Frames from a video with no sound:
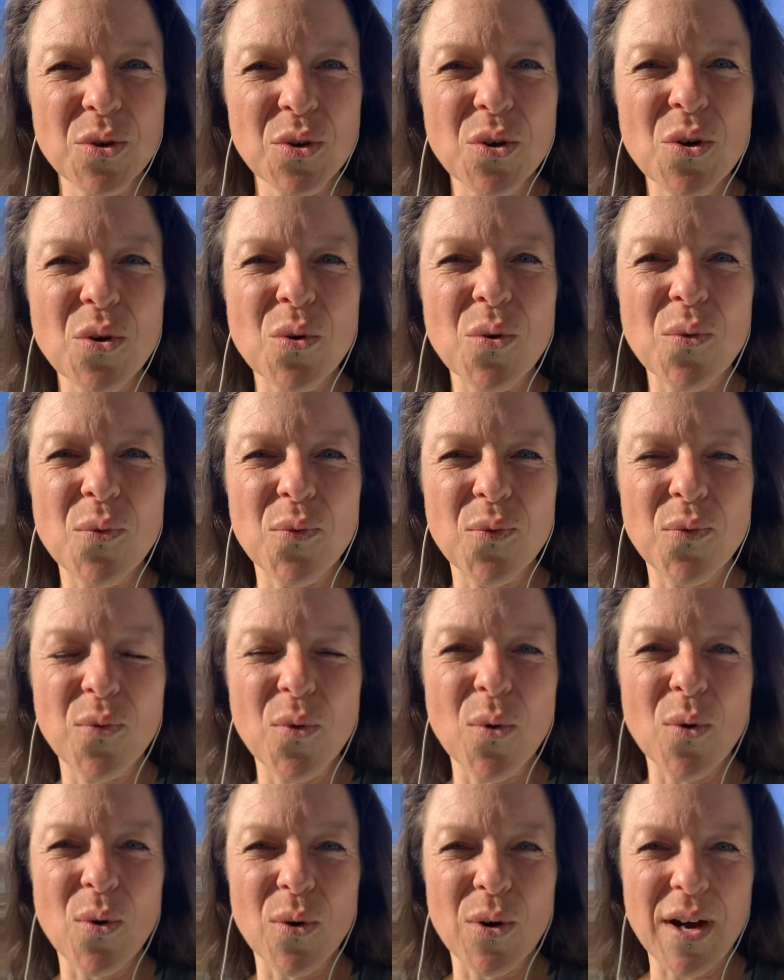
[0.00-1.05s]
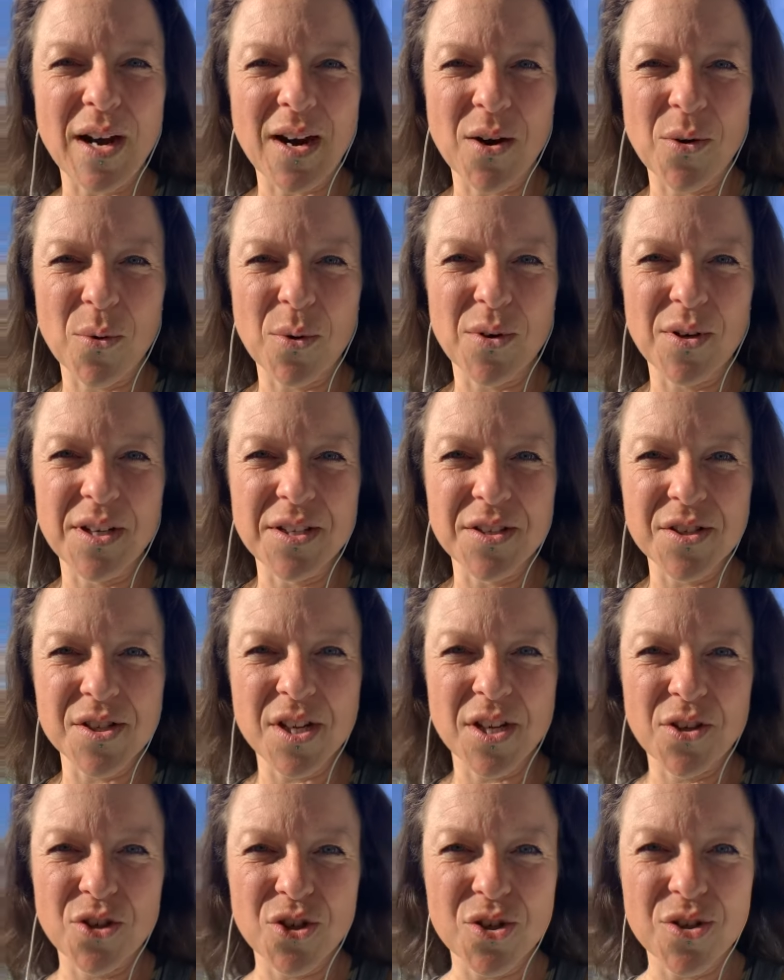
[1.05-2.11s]
go for our
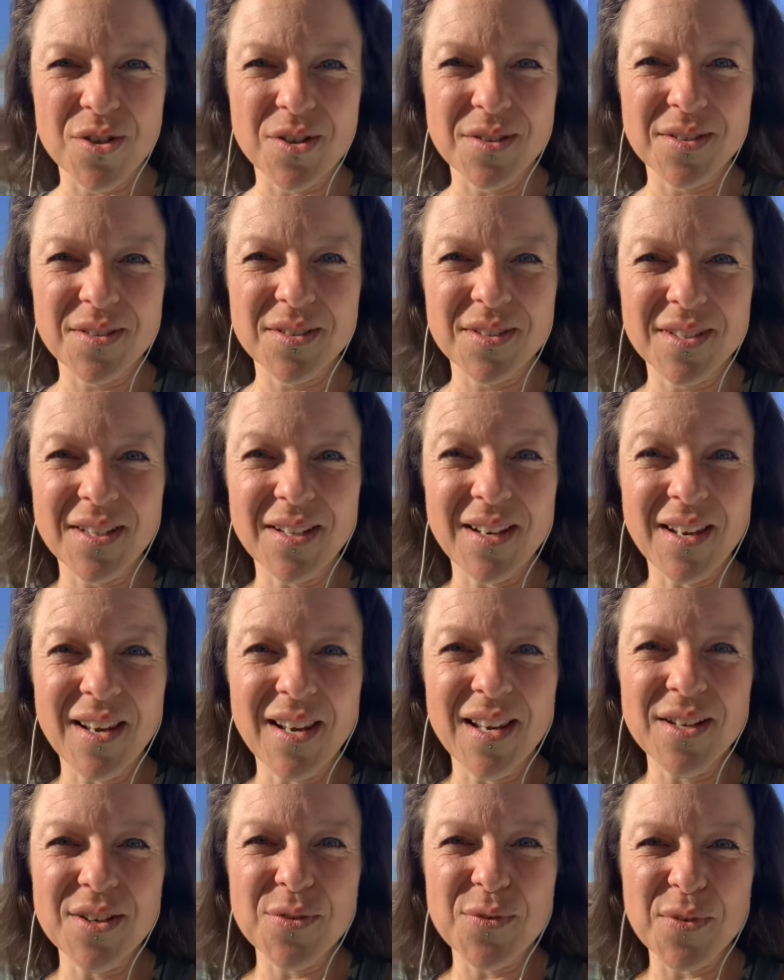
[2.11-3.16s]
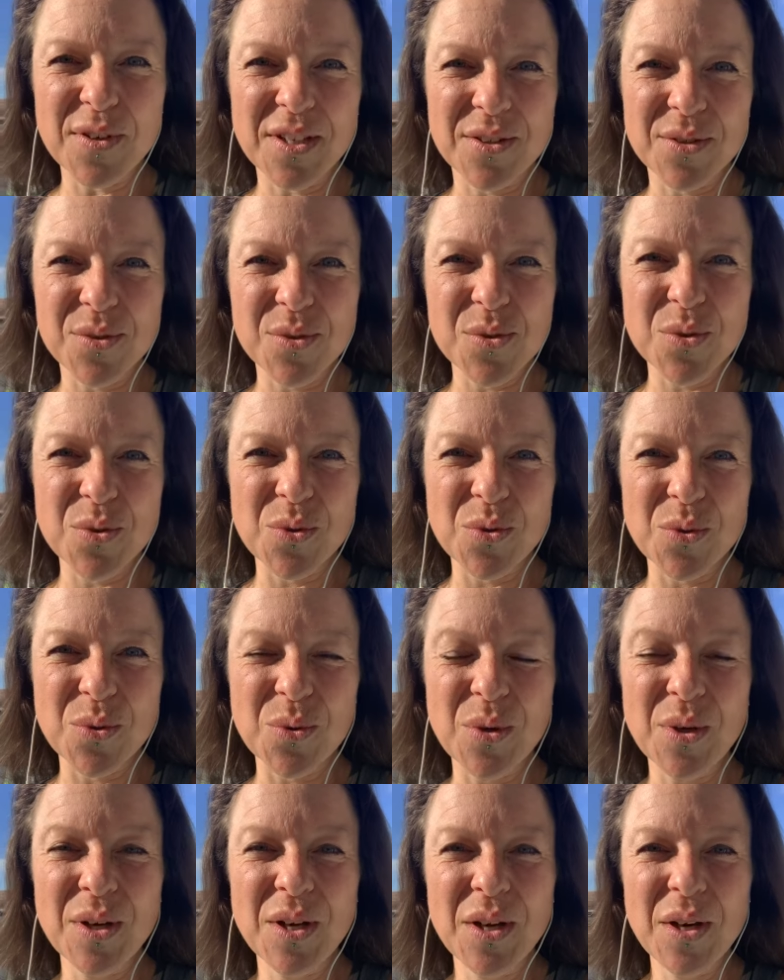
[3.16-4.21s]
intentions, live into
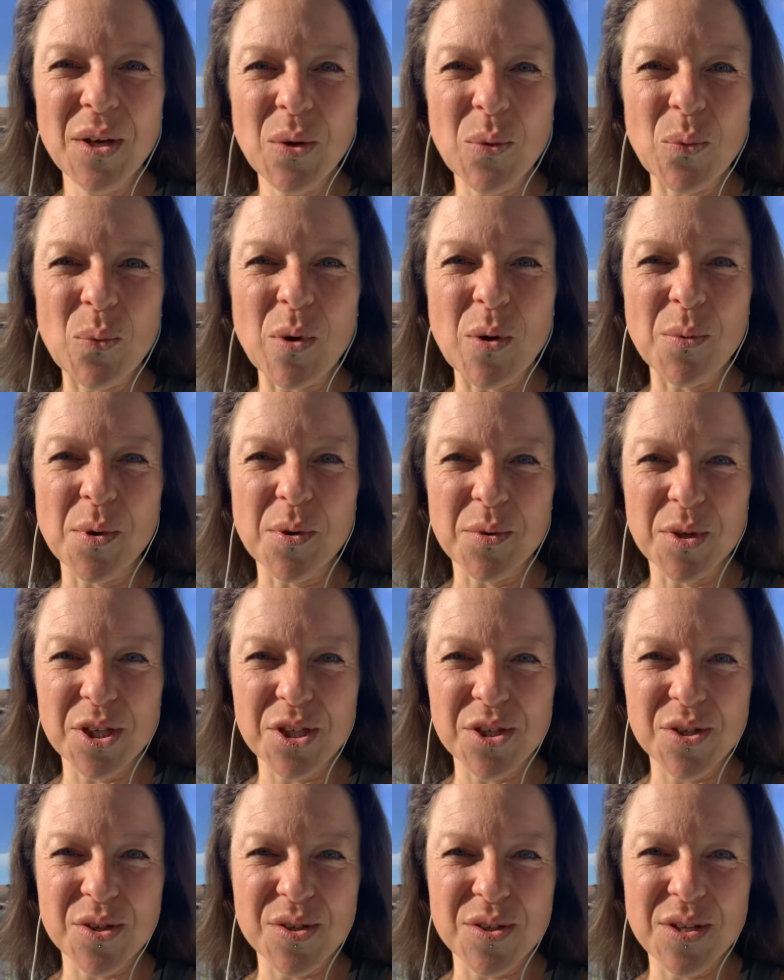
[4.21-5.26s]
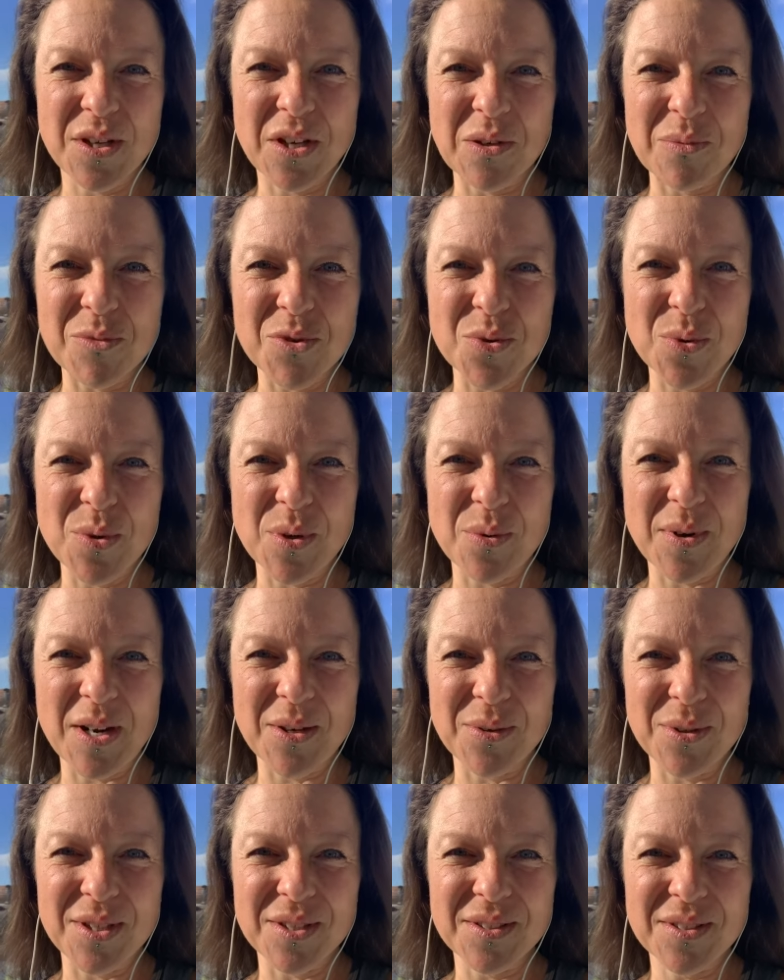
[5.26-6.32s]
what we wish to see come true
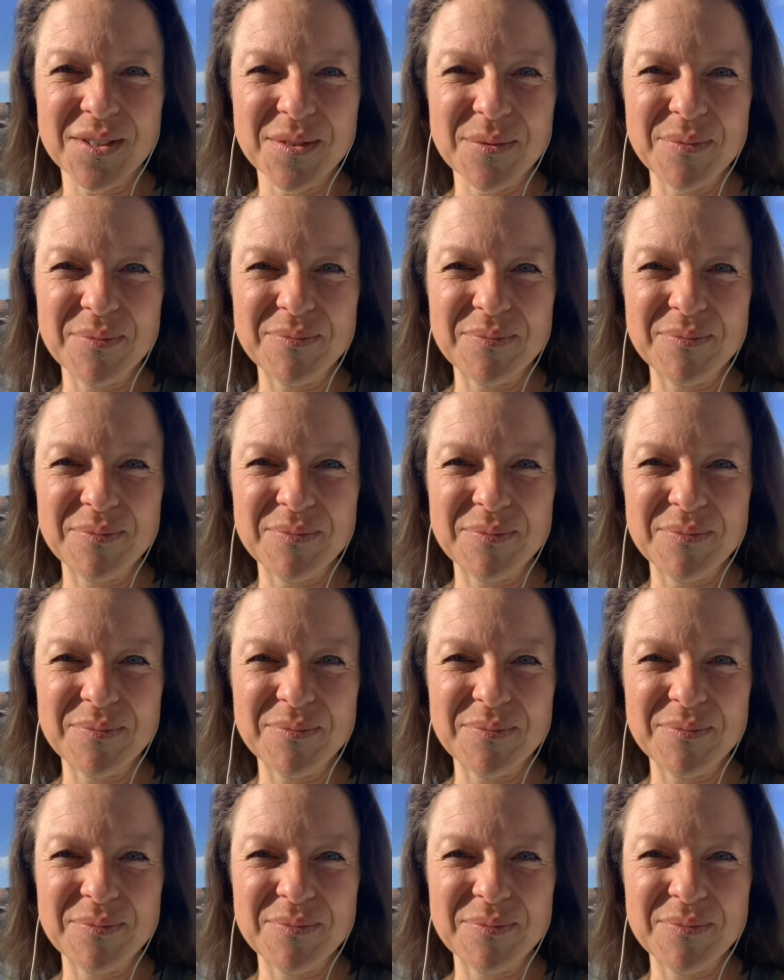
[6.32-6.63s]
around us?